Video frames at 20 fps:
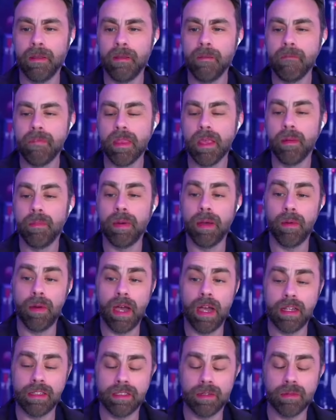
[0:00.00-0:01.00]
But
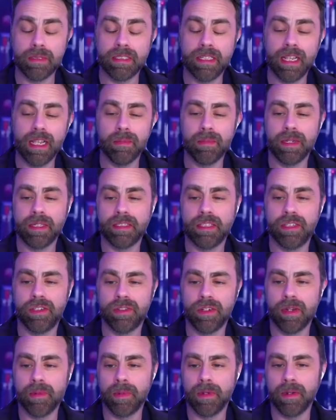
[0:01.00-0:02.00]
as I was saying about the
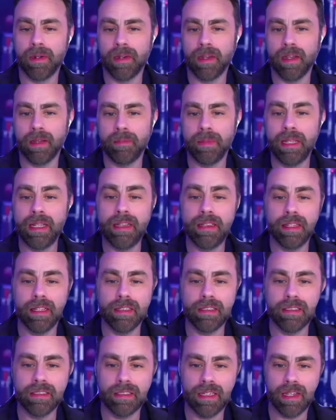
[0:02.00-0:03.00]
drummer, it does
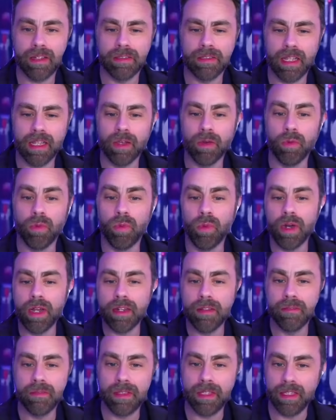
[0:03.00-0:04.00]
sound like one
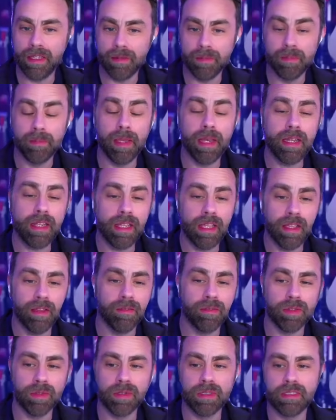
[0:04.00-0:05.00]
of the many
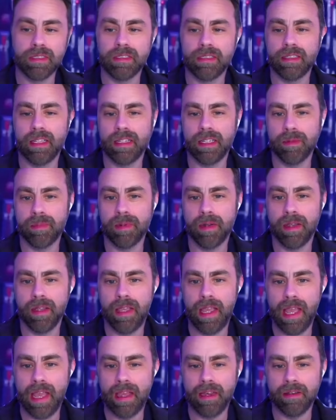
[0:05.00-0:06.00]
influences that they probably
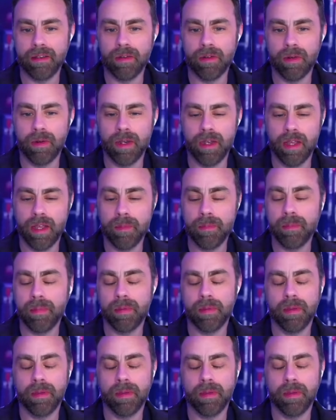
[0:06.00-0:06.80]
had growing up